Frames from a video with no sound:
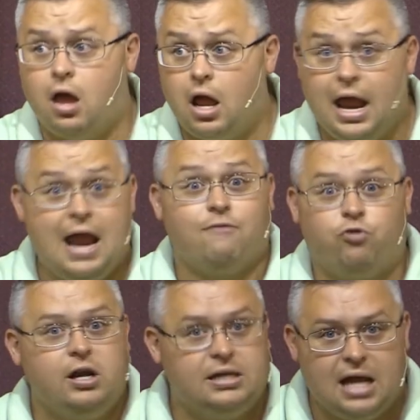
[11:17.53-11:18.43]

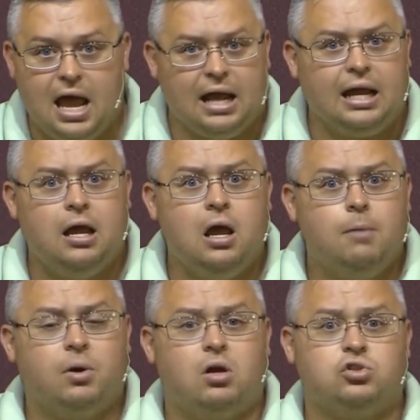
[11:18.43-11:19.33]
every day
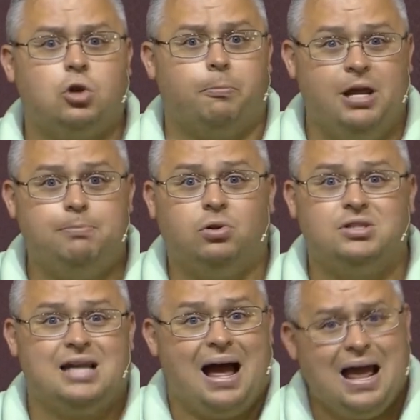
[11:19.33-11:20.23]
because there are people
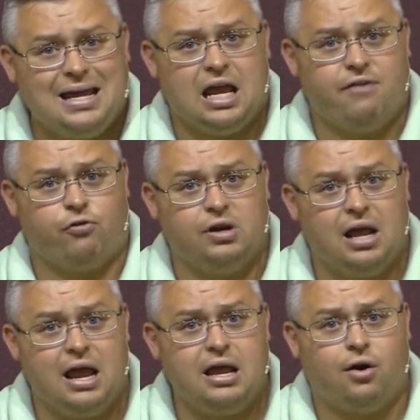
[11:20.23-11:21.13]
dying every
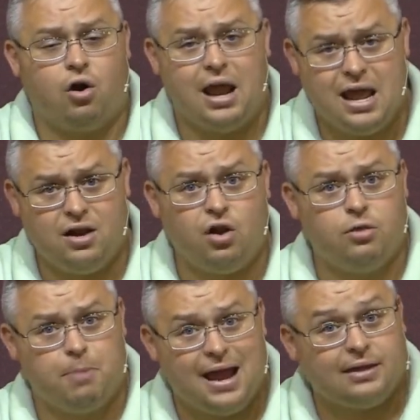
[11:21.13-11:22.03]
day and are headed on the
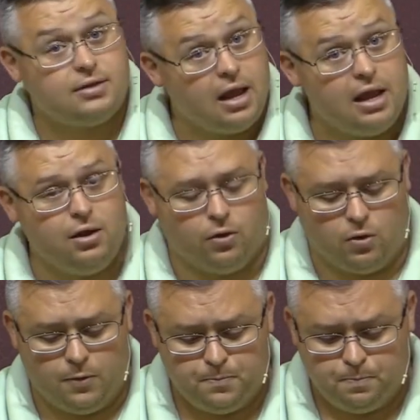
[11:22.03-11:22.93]
path to
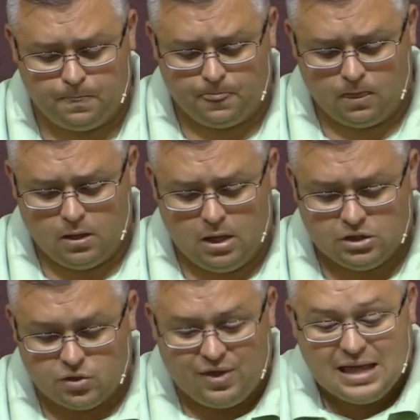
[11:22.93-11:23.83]
hell.
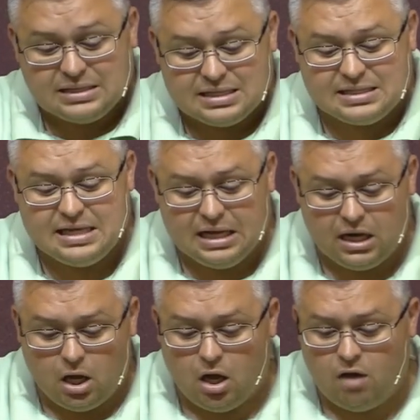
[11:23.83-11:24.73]
So that's a sin
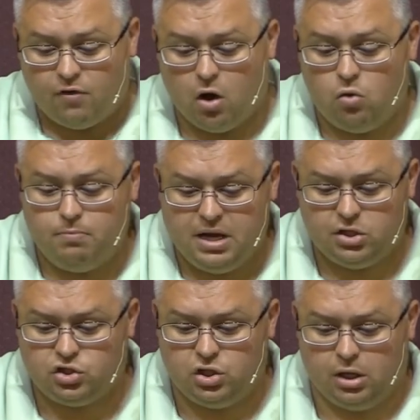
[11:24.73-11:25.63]
of
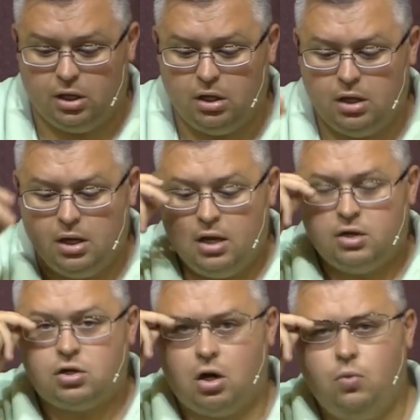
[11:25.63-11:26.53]
omission.
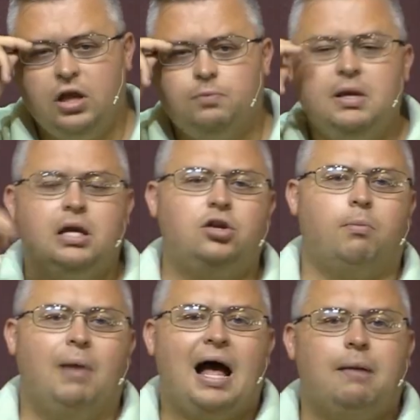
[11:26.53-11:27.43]
Turn with me in your
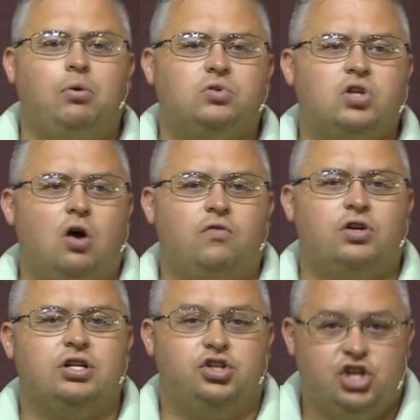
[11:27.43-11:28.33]
Bibles over
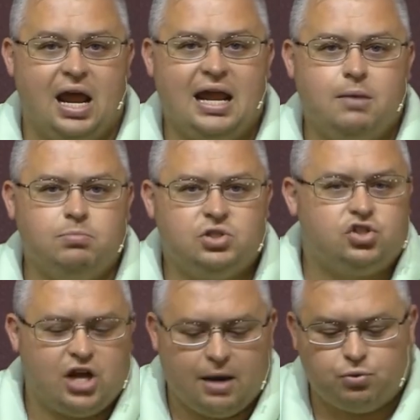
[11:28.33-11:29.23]
to James
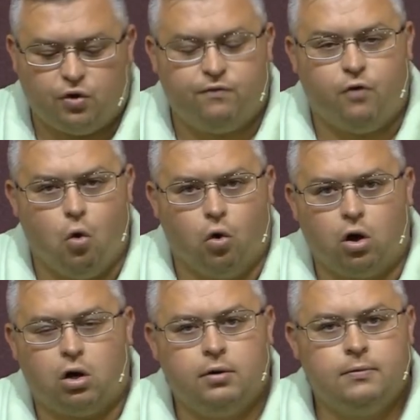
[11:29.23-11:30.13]
chapter
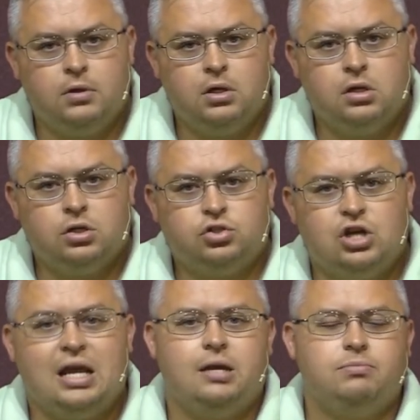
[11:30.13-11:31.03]
4.
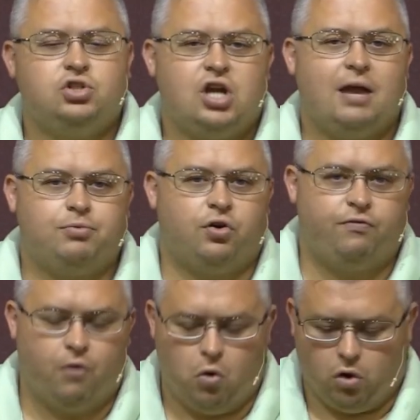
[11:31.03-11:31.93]
James chapter
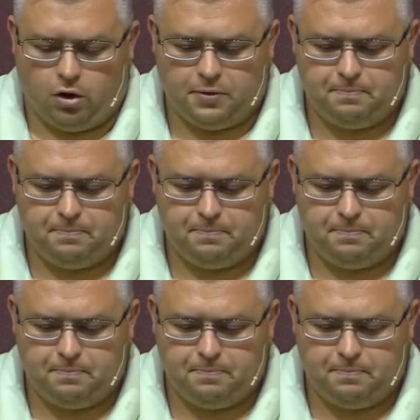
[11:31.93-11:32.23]
4.